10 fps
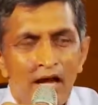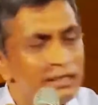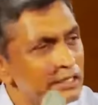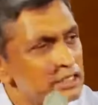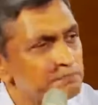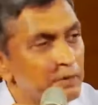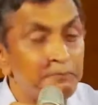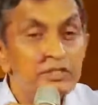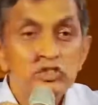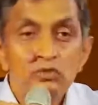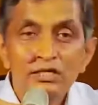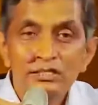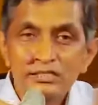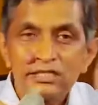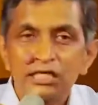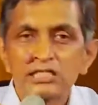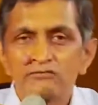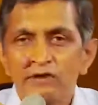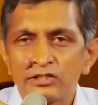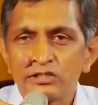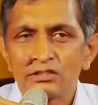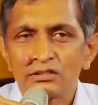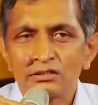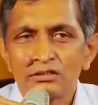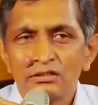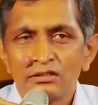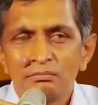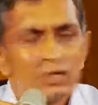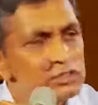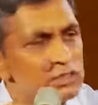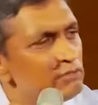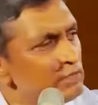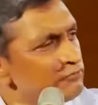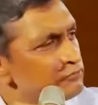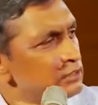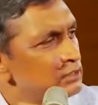And there is perpetual dissatisfaction because even if